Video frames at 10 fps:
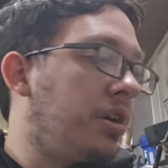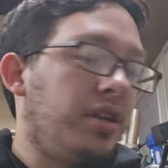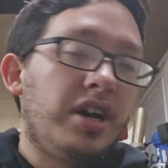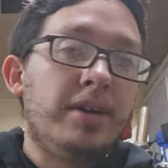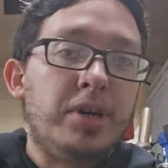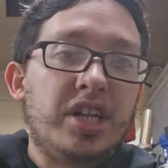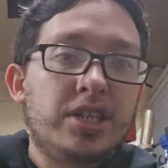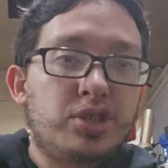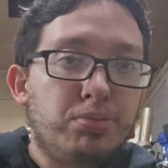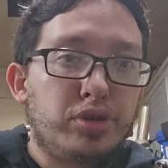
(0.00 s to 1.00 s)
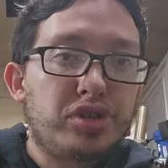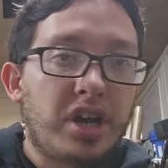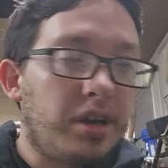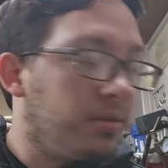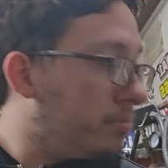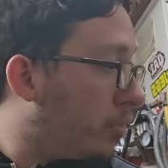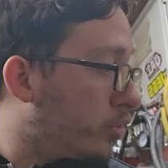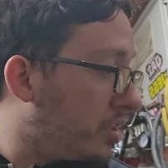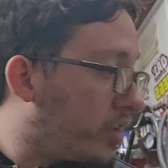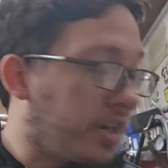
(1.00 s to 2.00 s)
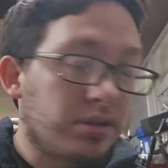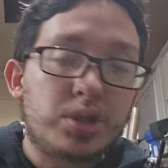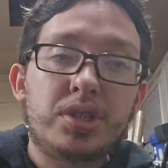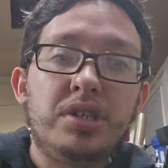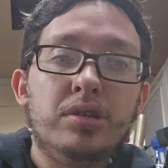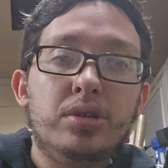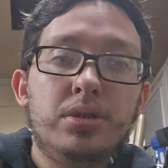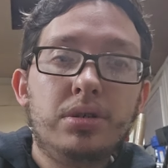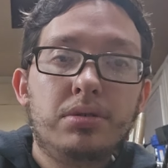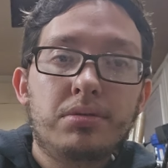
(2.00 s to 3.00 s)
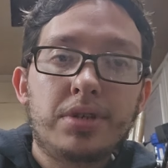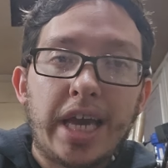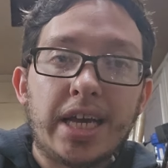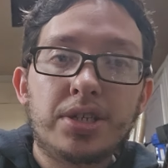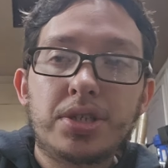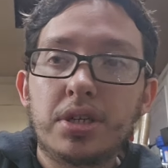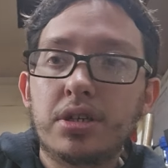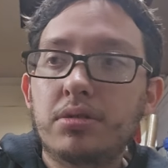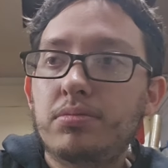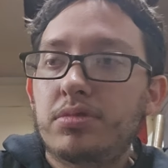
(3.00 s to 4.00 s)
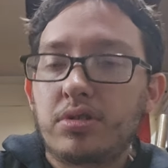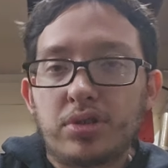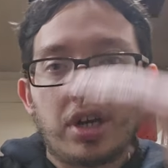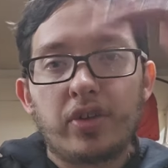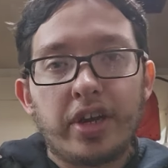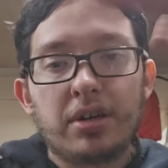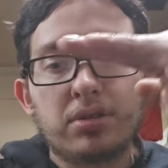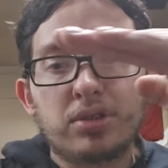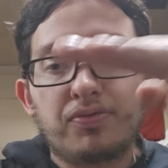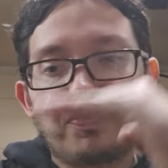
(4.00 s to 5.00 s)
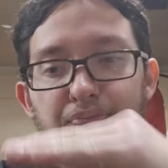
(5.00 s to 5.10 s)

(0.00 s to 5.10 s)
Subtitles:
Now, M.L.S. multi-layered steel gasket, so it's got layers of